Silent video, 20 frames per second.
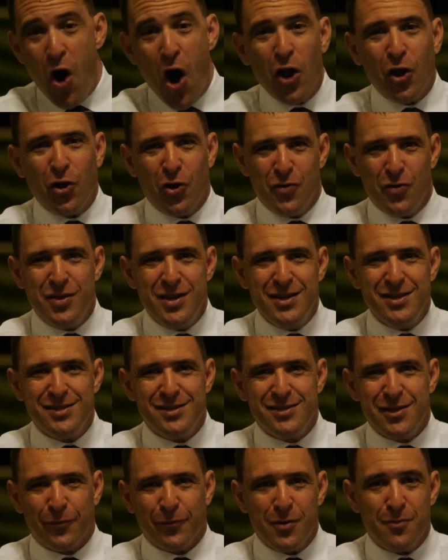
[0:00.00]
monitor
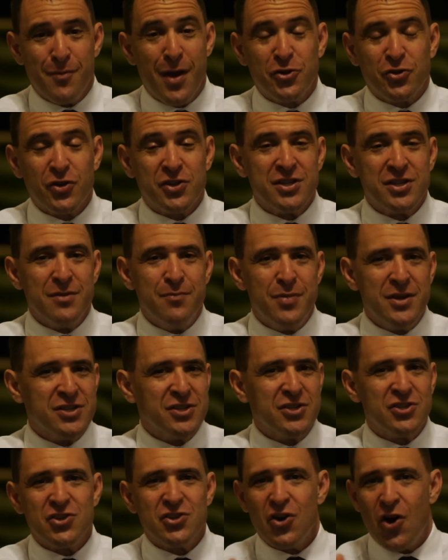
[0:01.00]
these different metrics in the
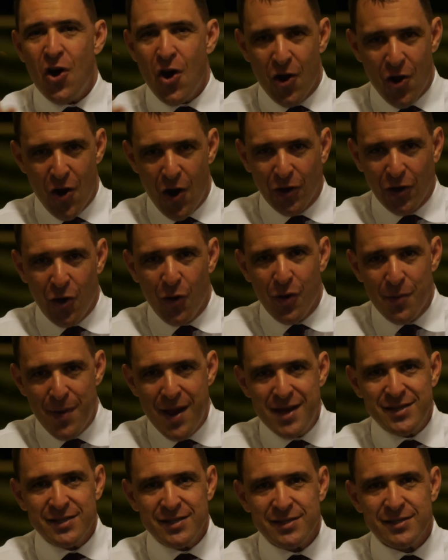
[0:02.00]
business on an
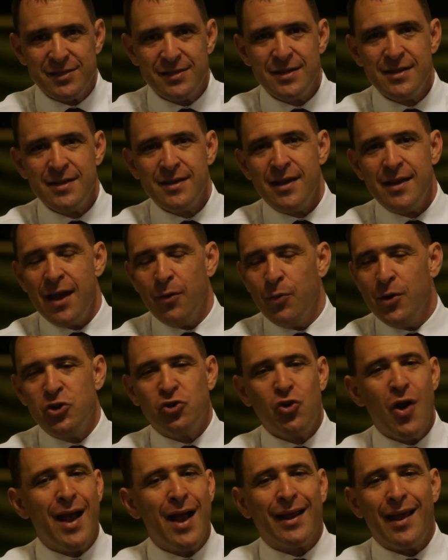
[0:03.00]
ongoing basis. And
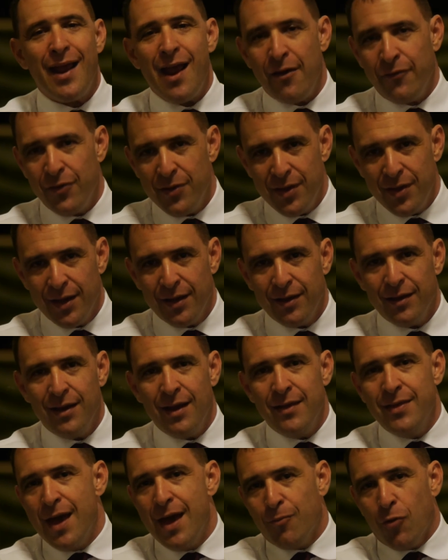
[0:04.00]
we track everything
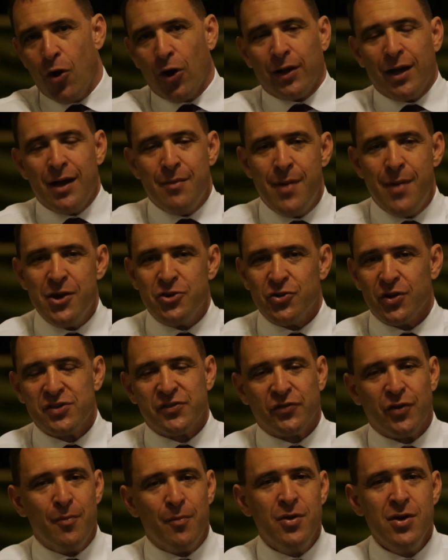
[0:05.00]
in that marketing
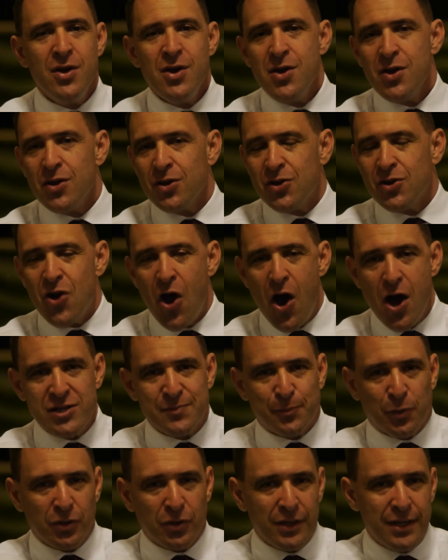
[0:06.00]
matrix, from
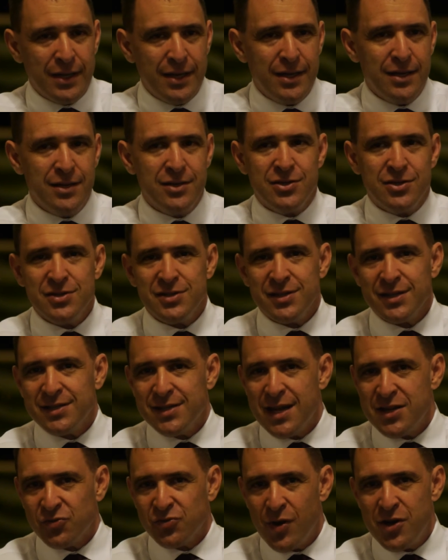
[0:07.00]
cost per lead to
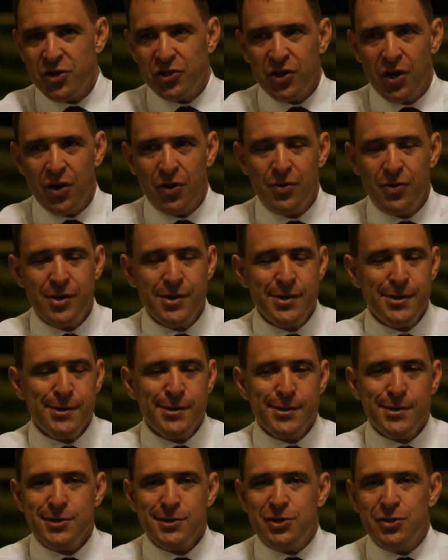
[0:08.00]
success ratio
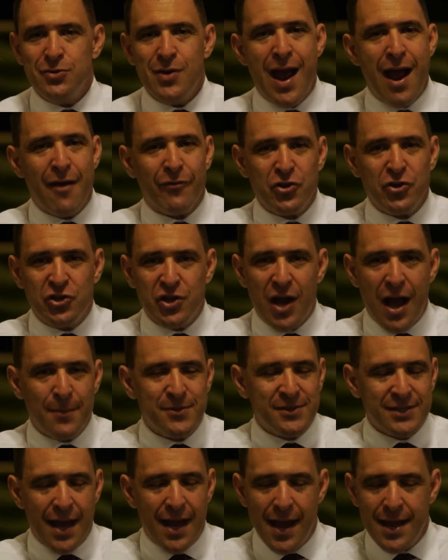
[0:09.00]
to average
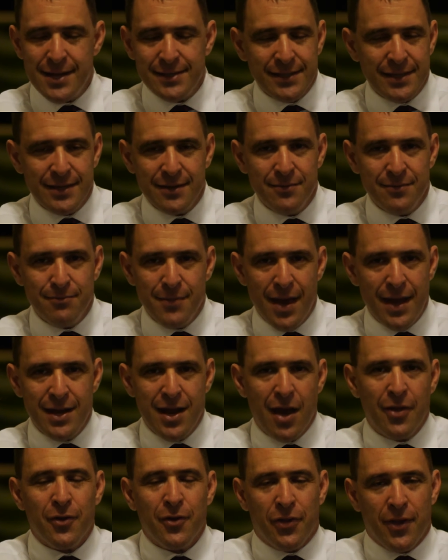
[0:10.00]
job size and
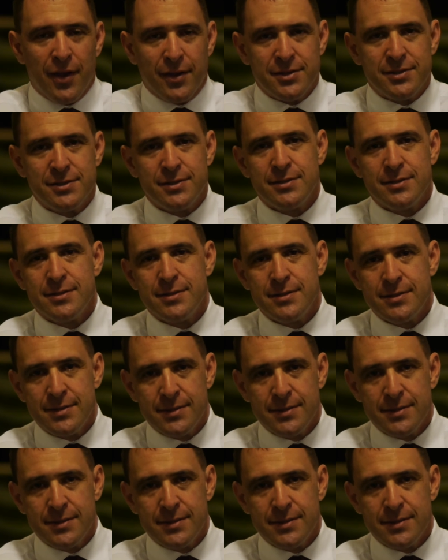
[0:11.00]
many other things.